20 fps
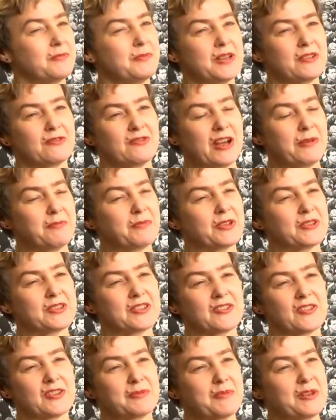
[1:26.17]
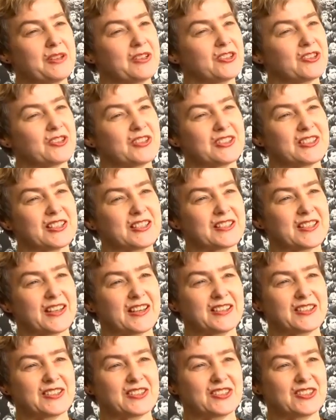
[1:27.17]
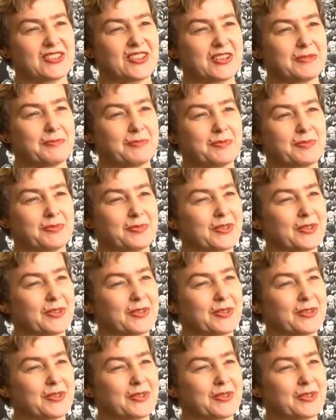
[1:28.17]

the remnants of the military dictatorship,